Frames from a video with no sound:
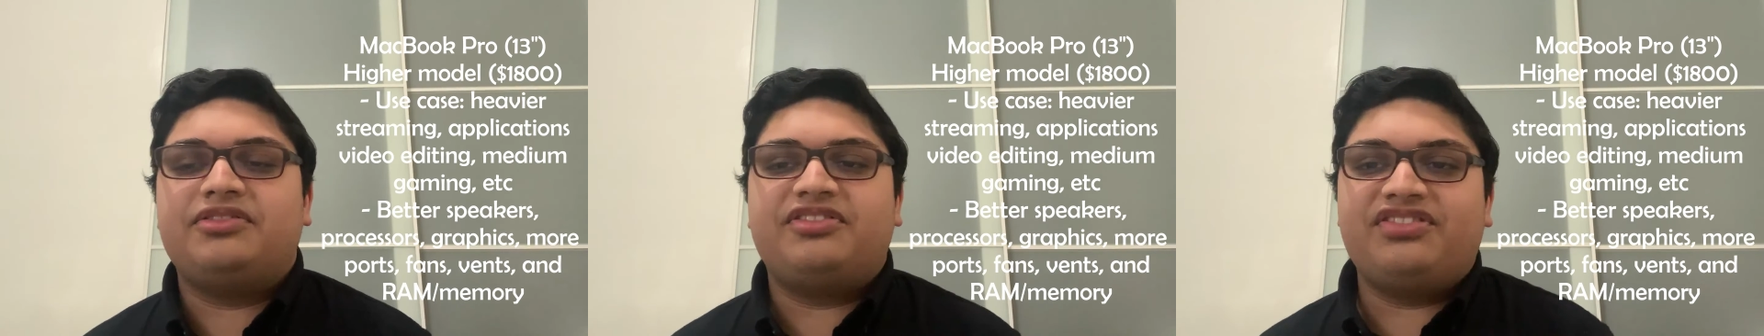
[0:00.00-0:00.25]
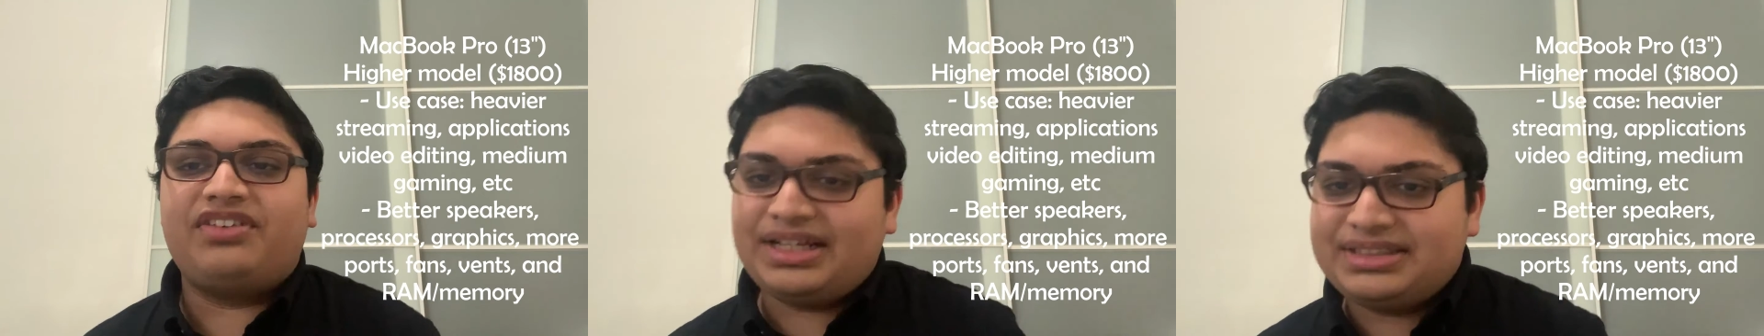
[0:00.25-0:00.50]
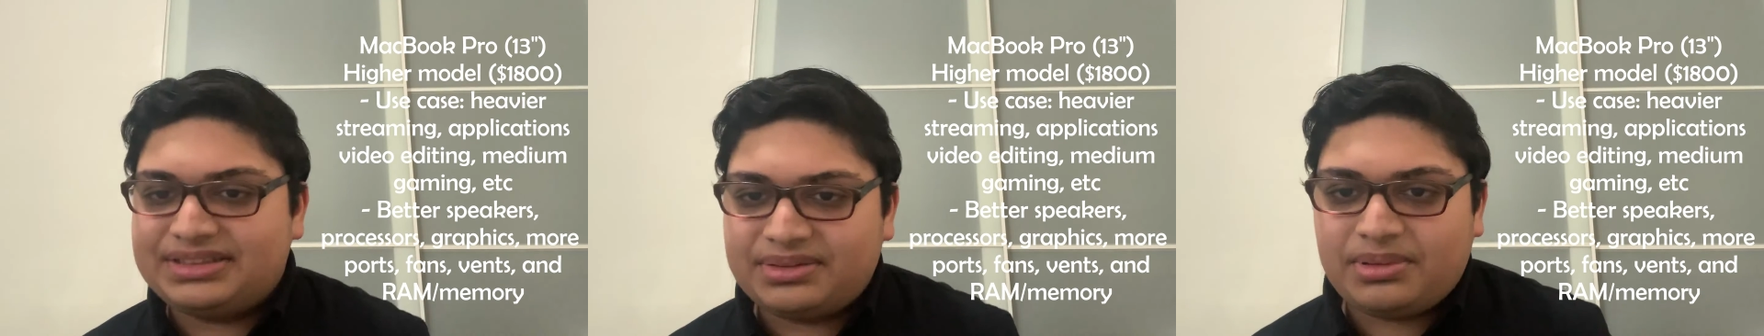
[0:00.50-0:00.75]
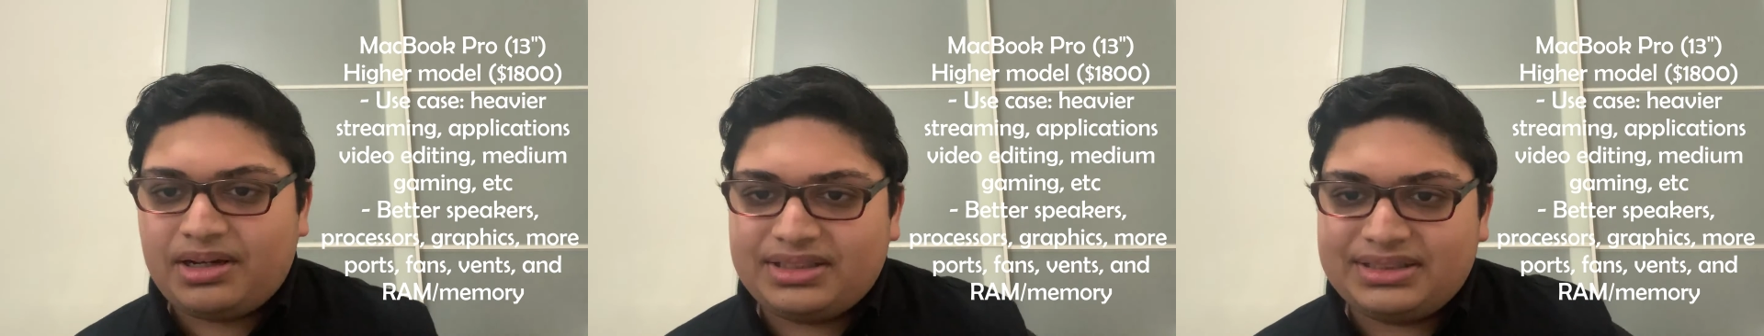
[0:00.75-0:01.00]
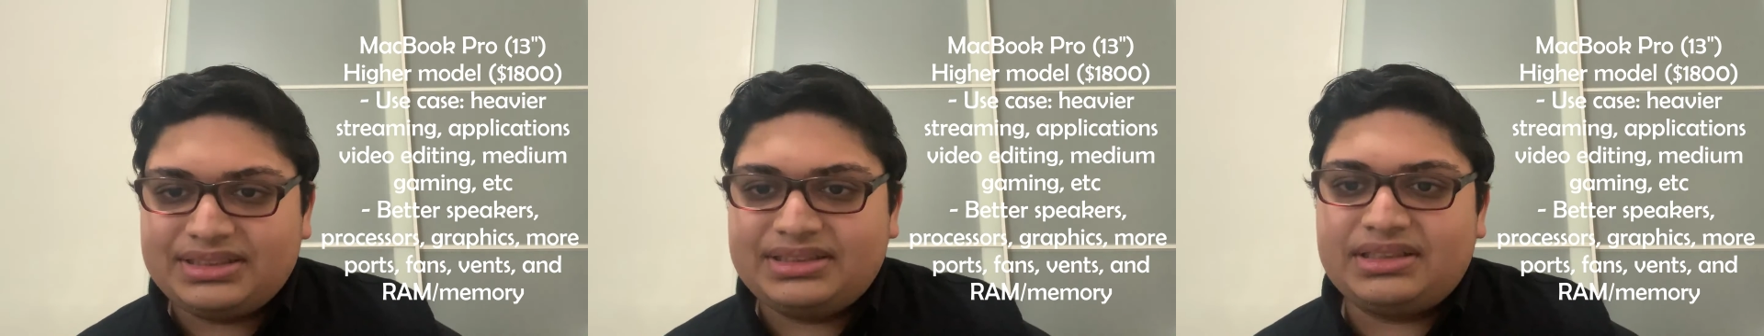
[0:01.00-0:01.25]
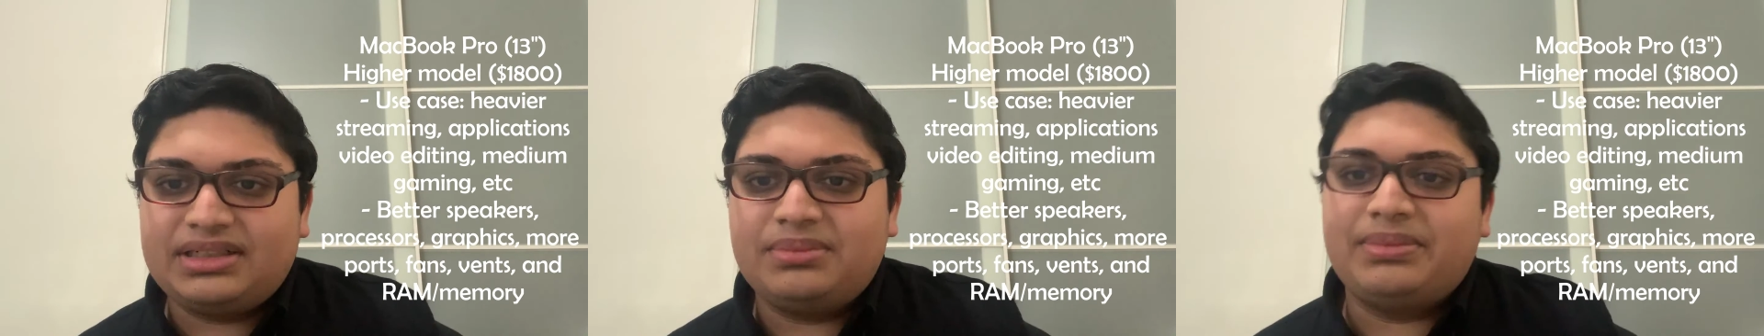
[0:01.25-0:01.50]
faster
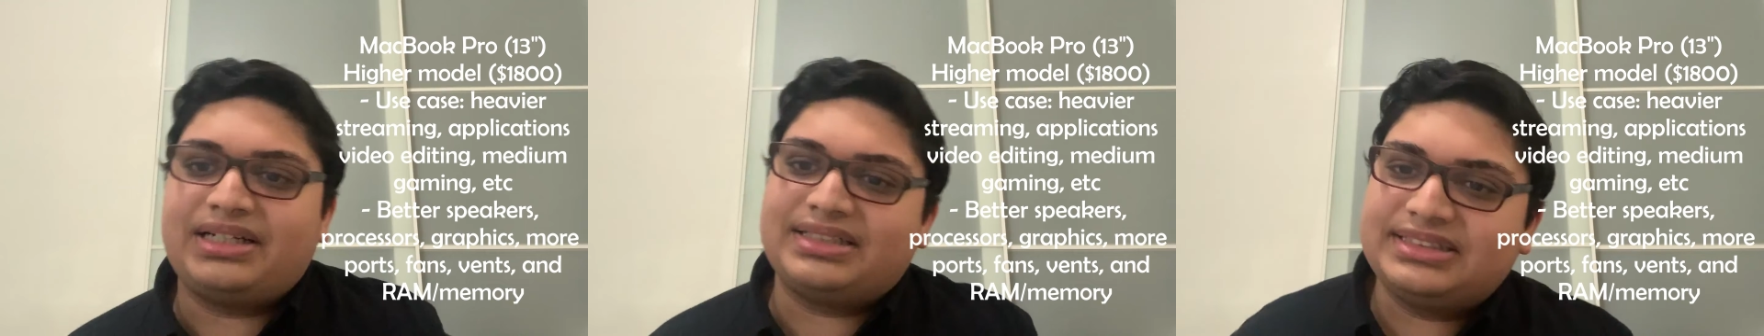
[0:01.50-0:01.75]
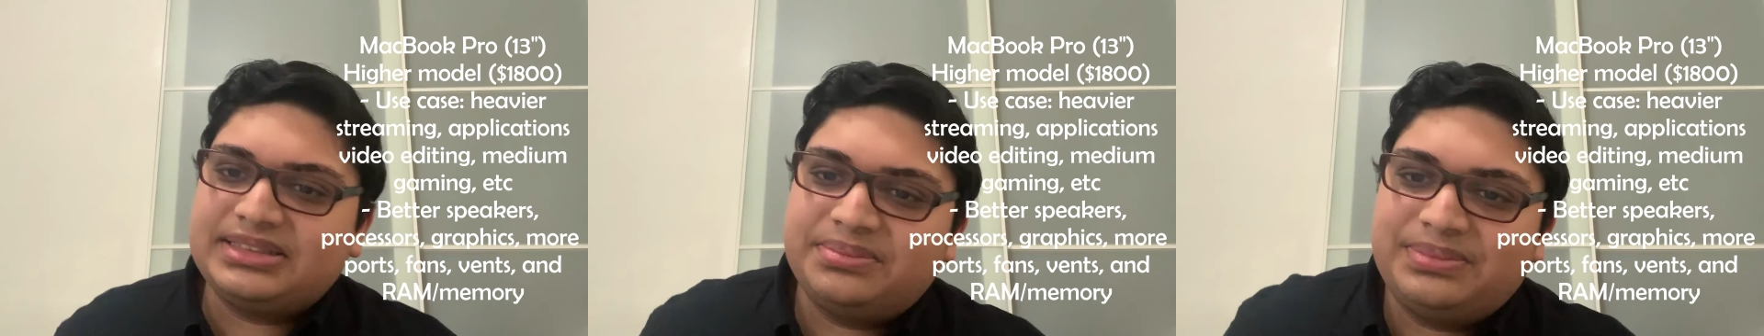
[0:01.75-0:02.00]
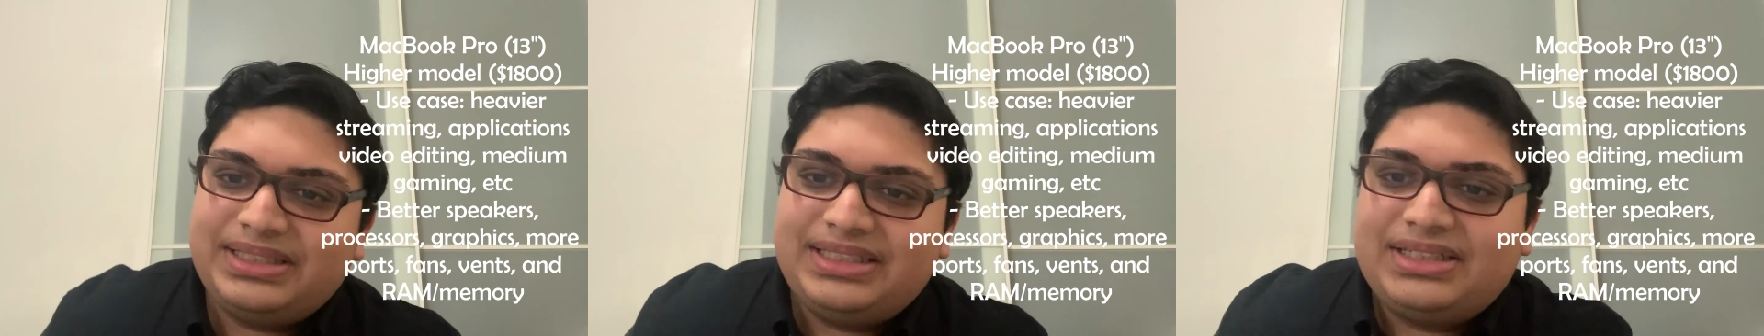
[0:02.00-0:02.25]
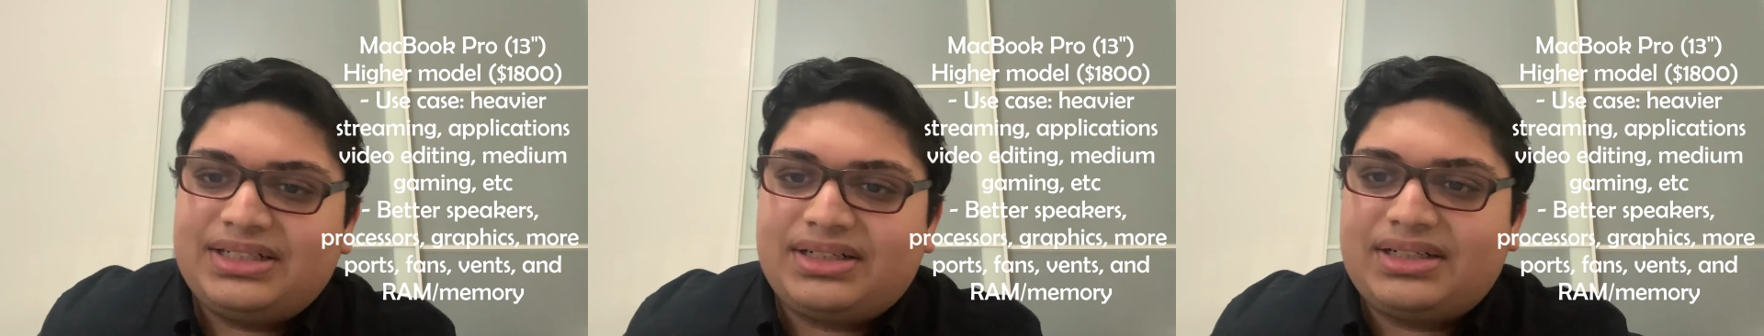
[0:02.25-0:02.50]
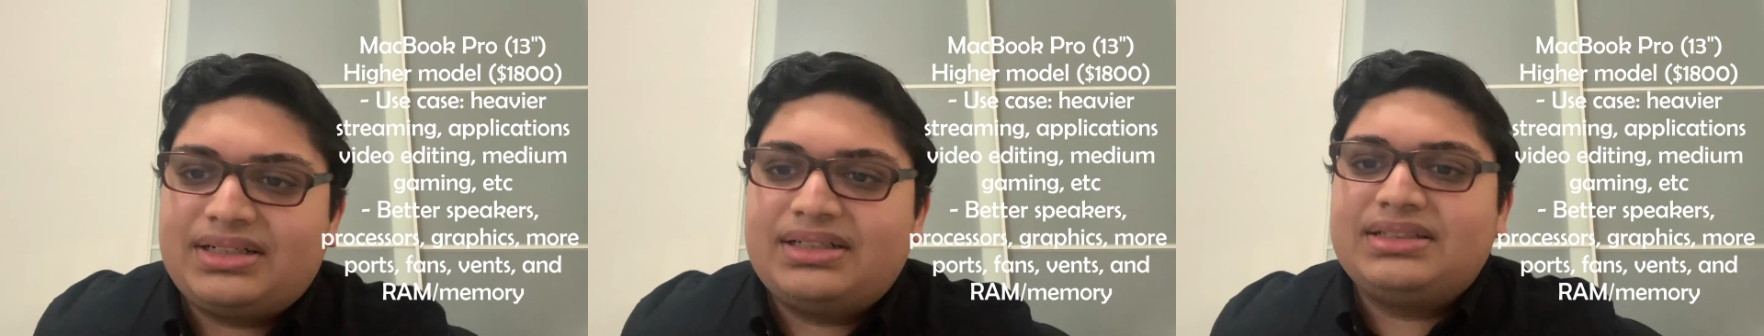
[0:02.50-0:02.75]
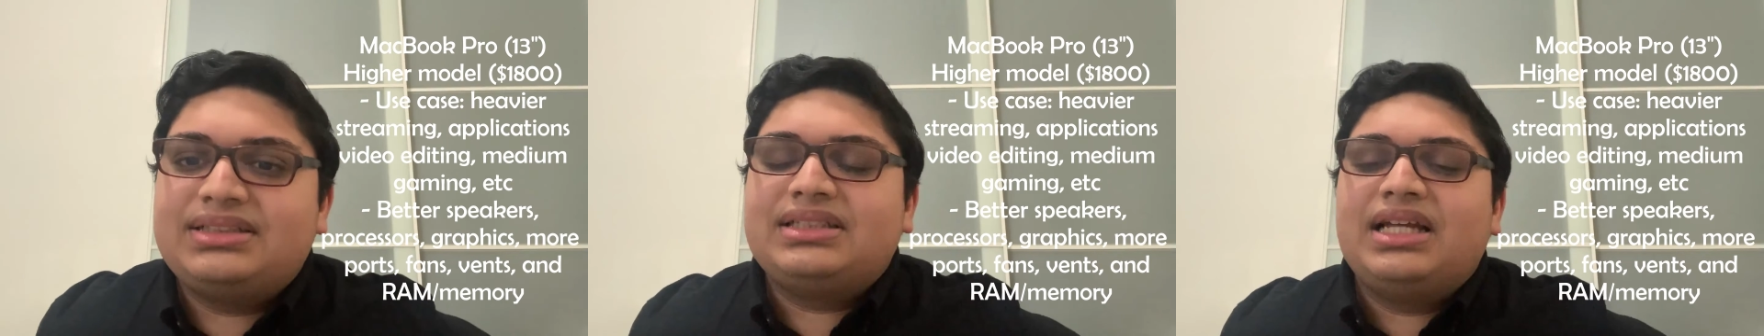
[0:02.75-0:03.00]
processor, better
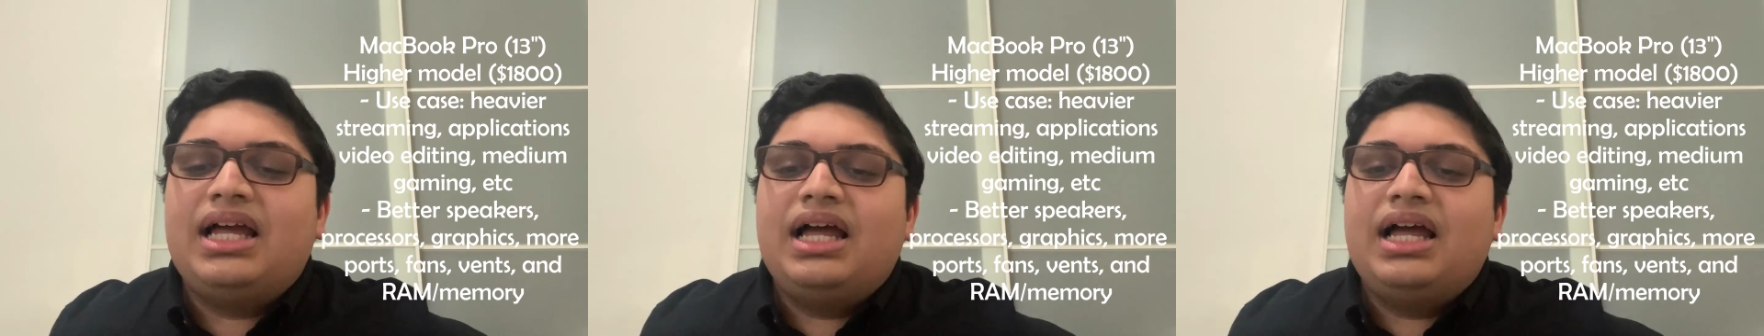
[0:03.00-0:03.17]
speakers,